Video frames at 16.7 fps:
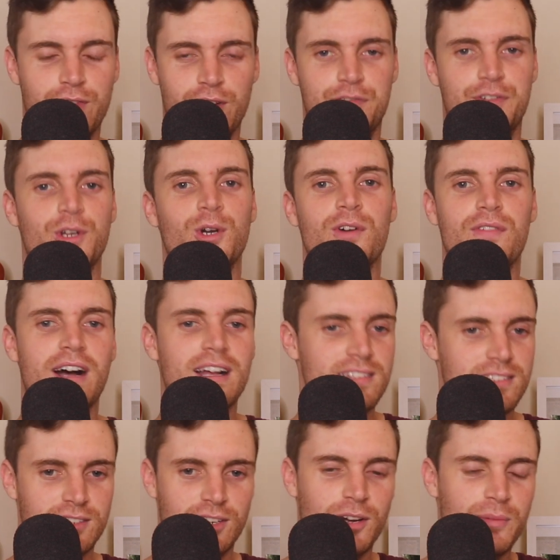few of
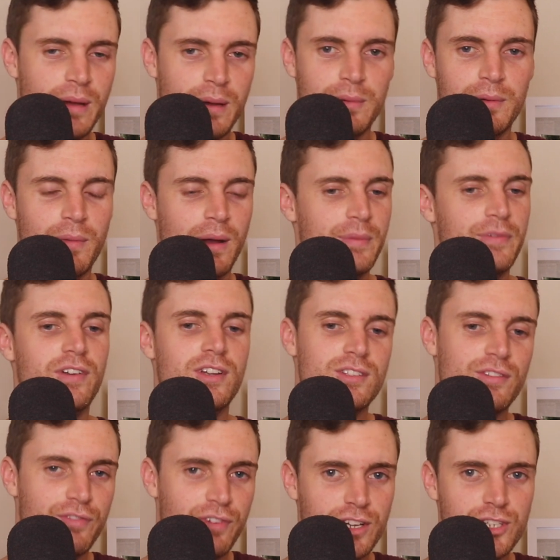us, maybe you might be
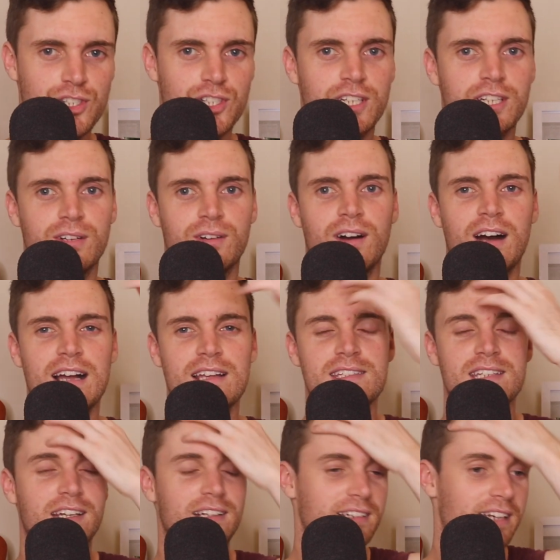fans of Frenchie or
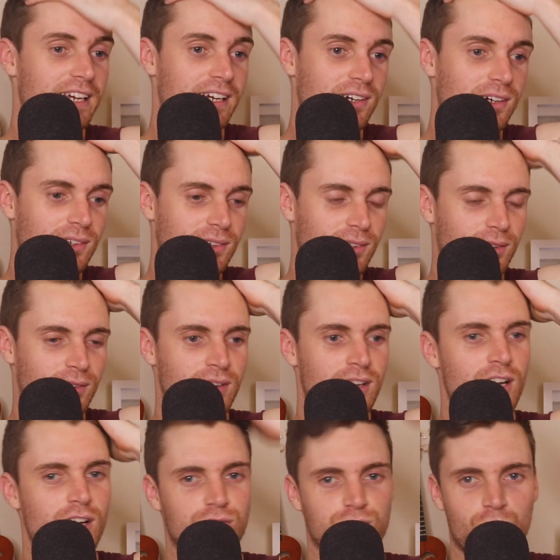Isaac, Neil or
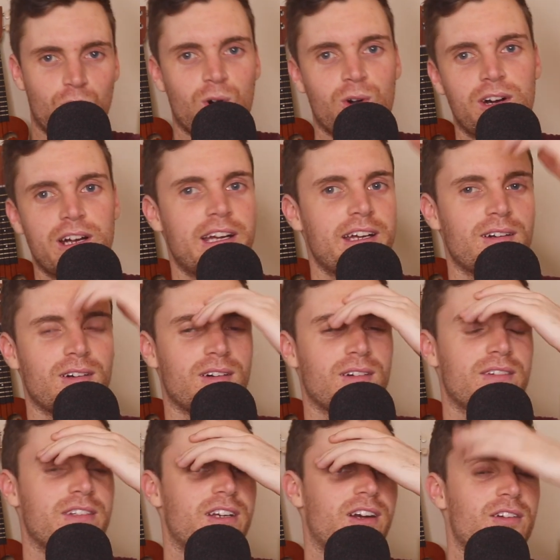Rory or,